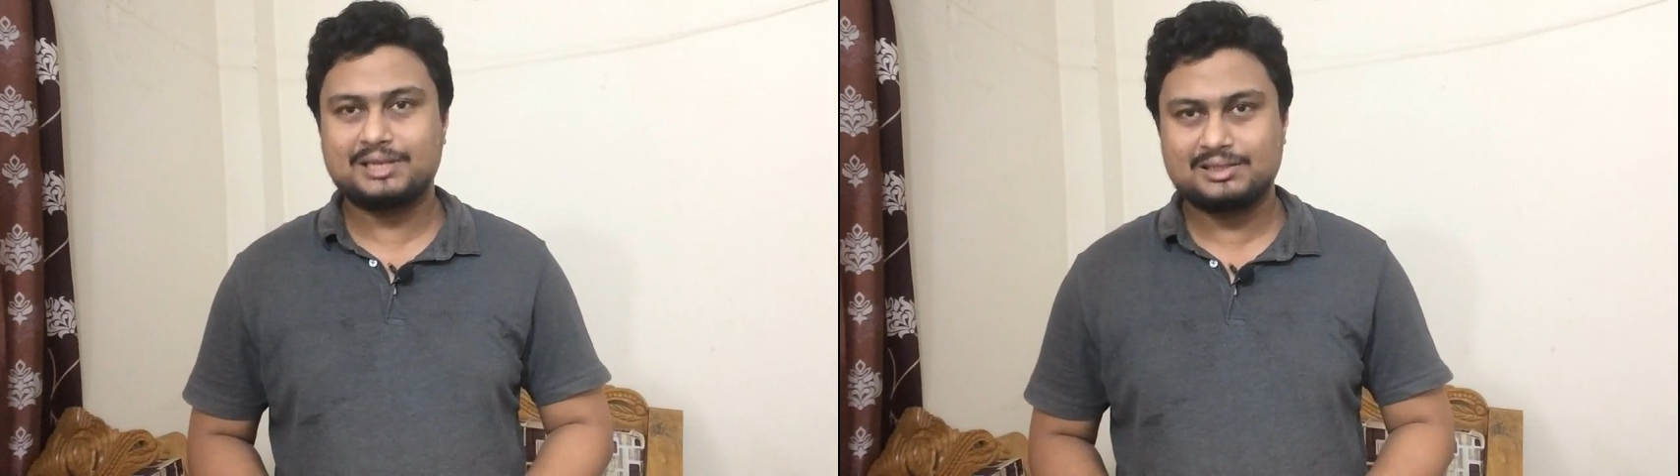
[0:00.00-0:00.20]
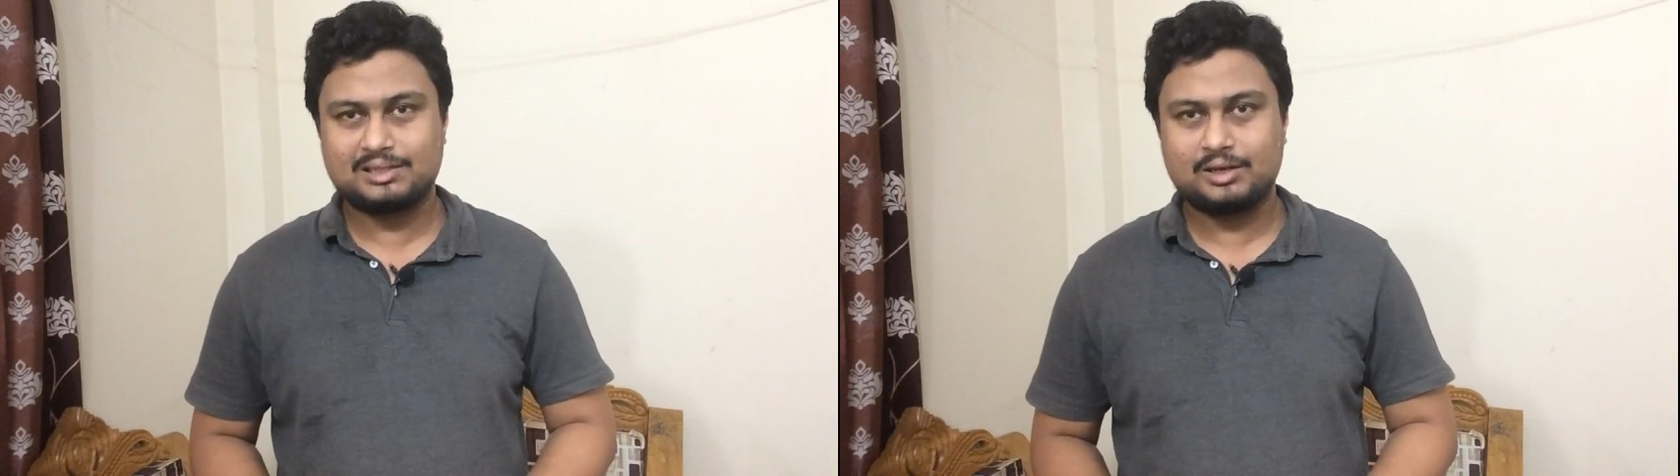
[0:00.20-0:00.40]

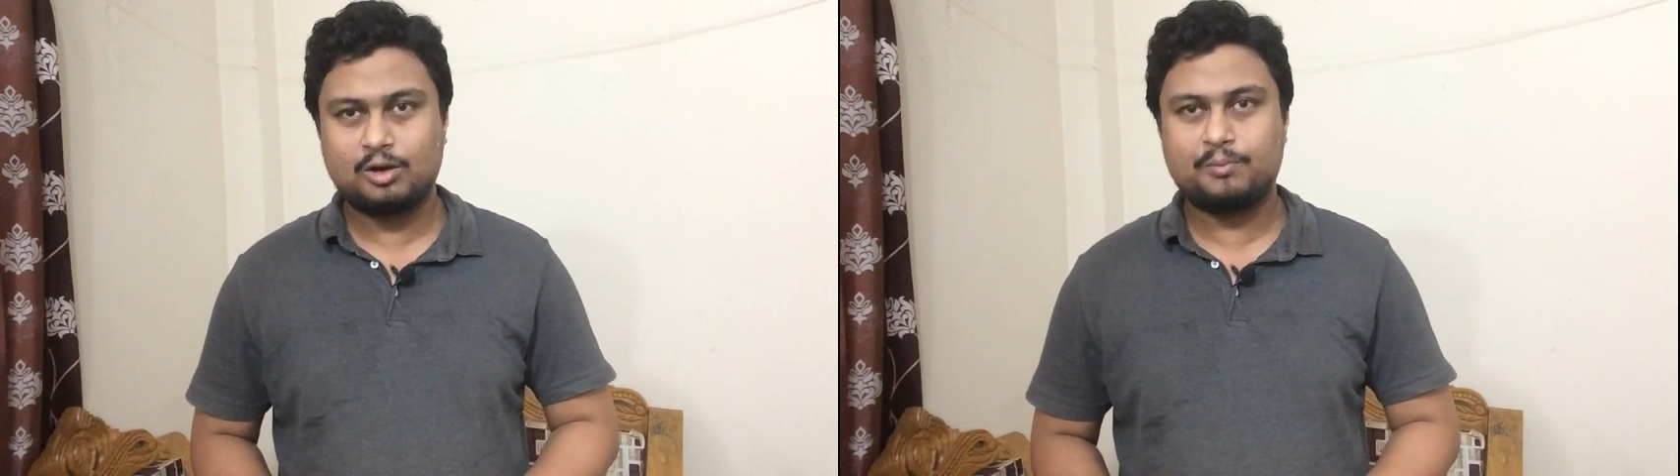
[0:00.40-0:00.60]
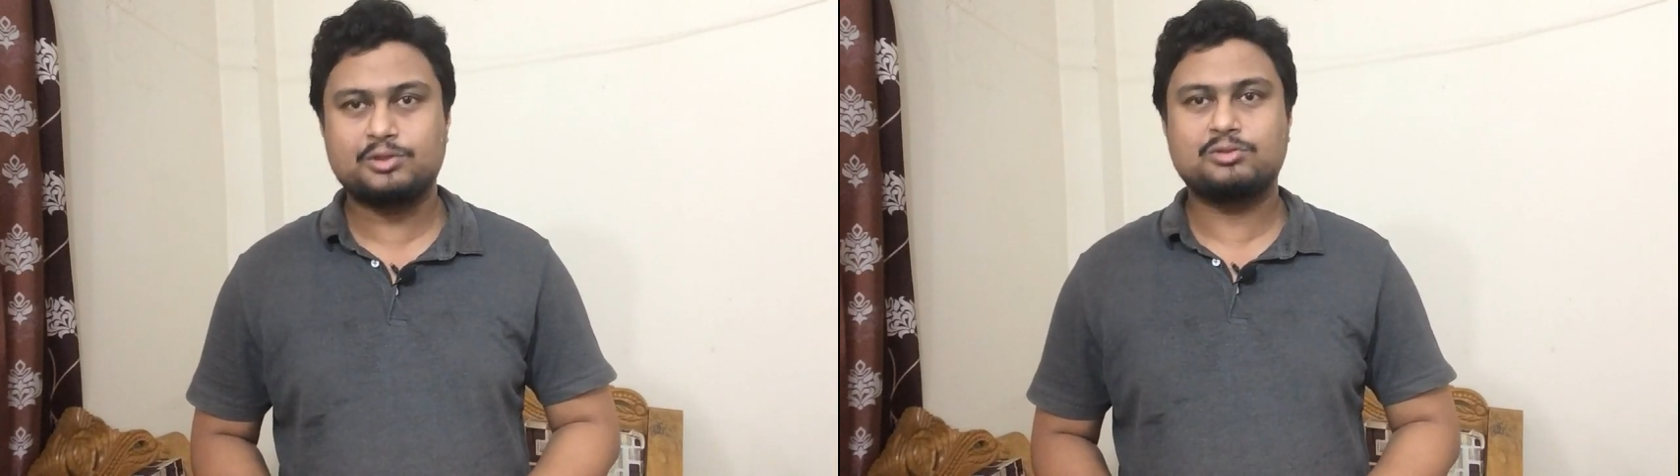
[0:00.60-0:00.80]
us the
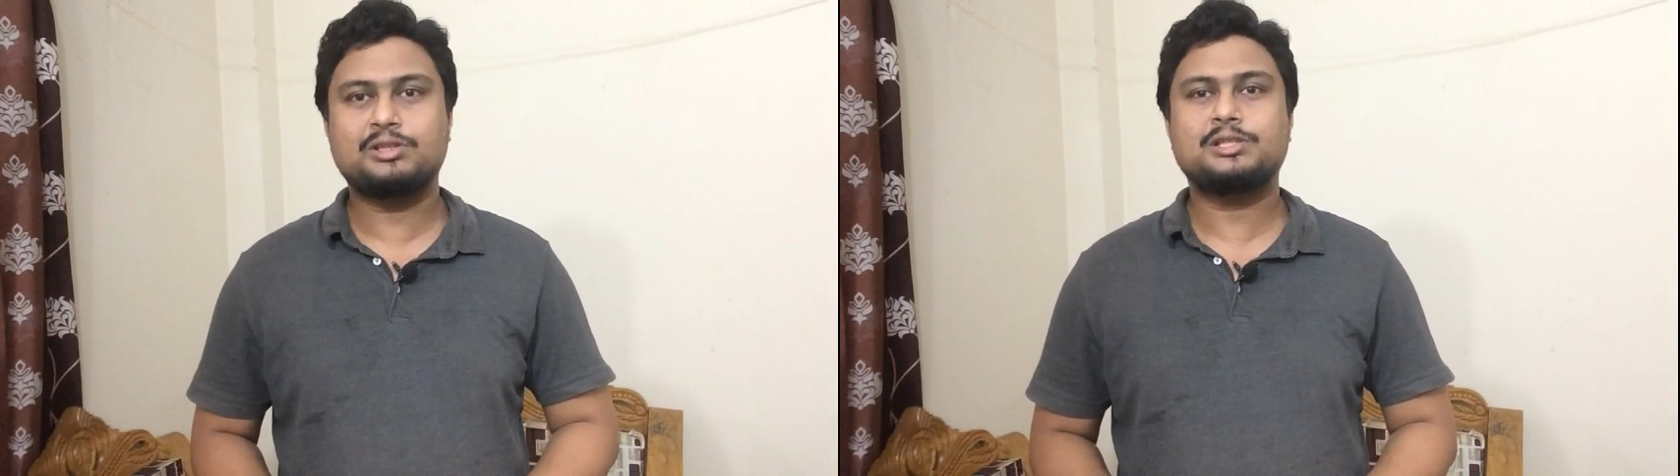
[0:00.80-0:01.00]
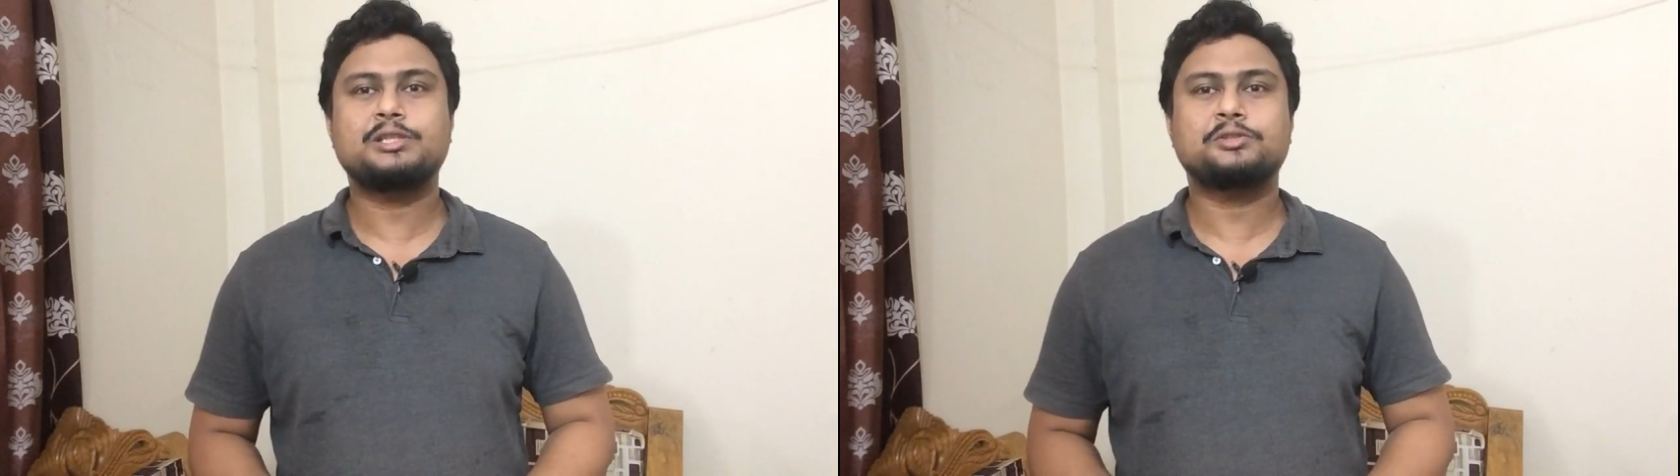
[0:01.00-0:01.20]

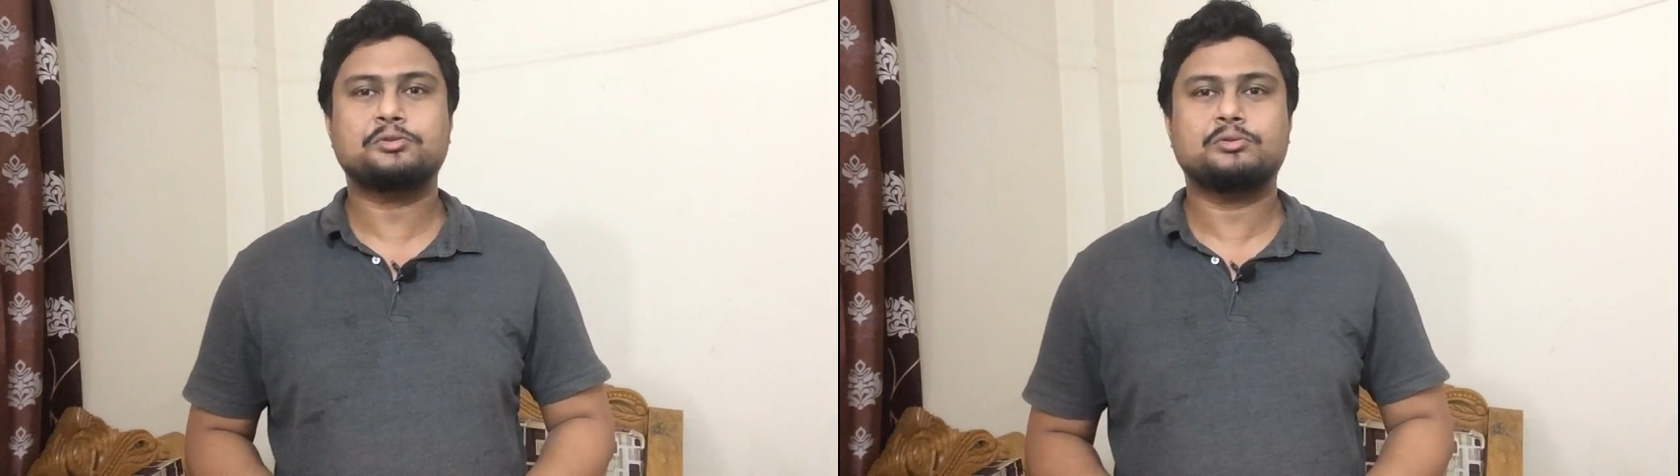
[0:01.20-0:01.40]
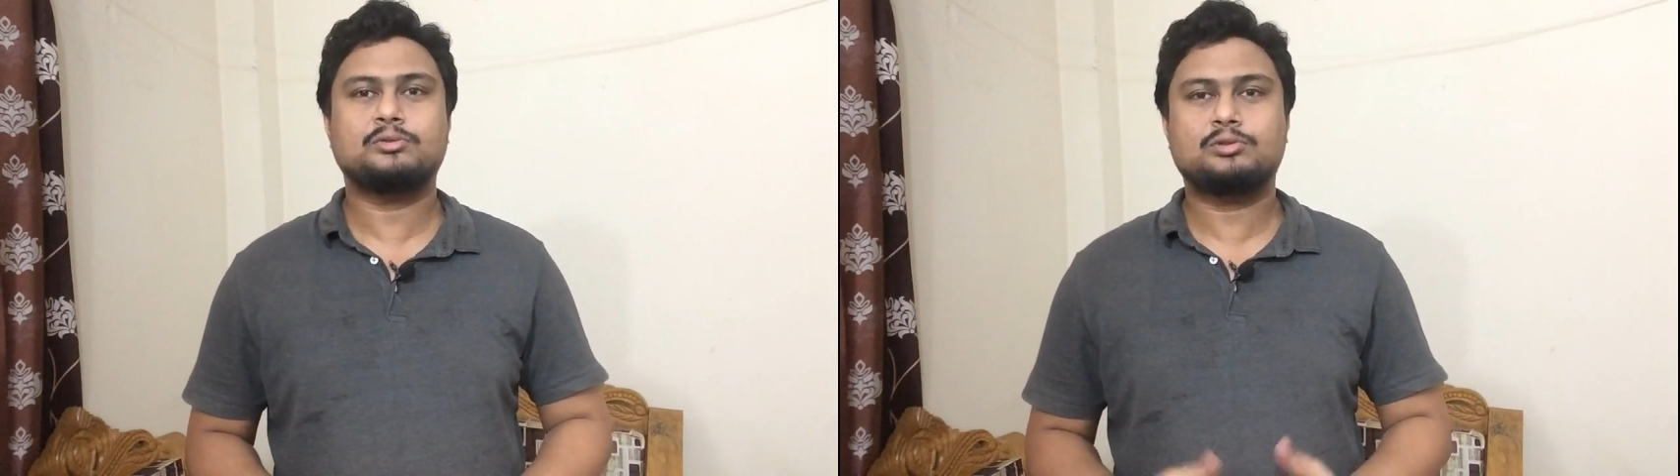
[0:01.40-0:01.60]
opportunity to